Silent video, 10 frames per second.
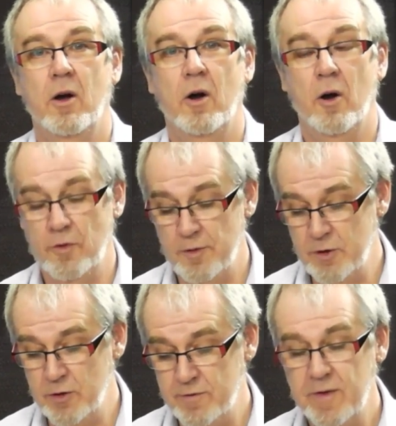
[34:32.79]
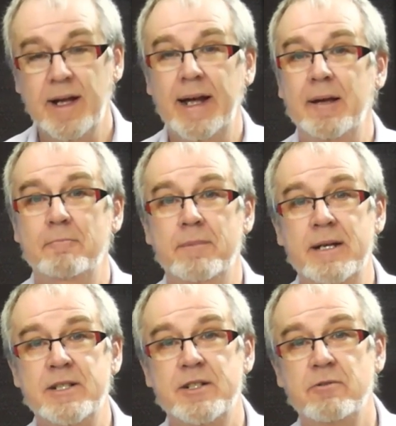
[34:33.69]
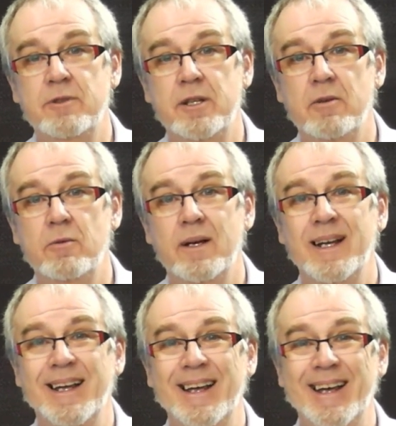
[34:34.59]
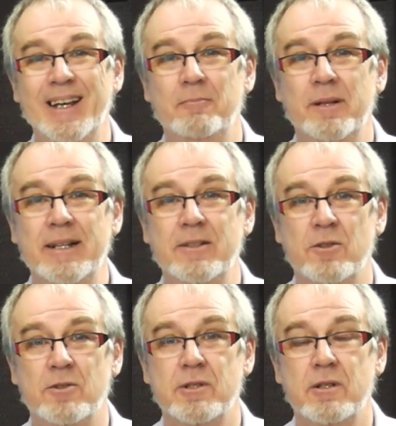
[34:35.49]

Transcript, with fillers: on the move it may suit you it may not